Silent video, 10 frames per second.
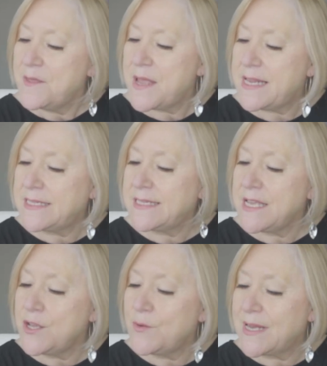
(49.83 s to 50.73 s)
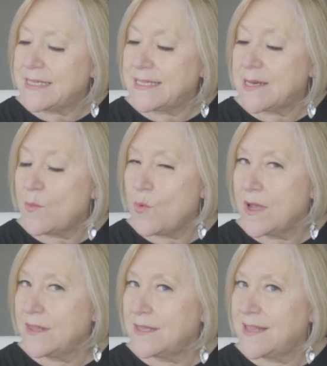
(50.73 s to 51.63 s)
They see you as
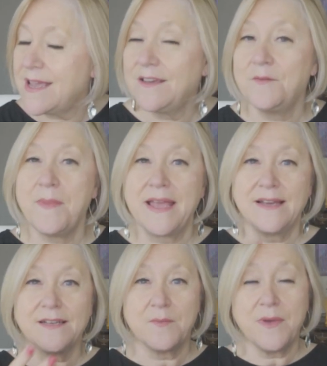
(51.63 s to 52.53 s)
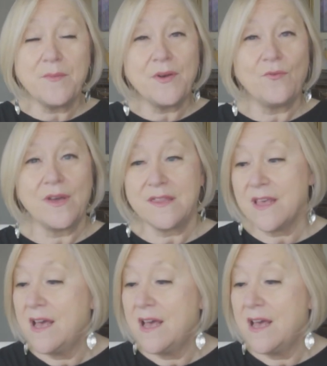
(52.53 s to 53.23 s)
someone that they could make a commitment with.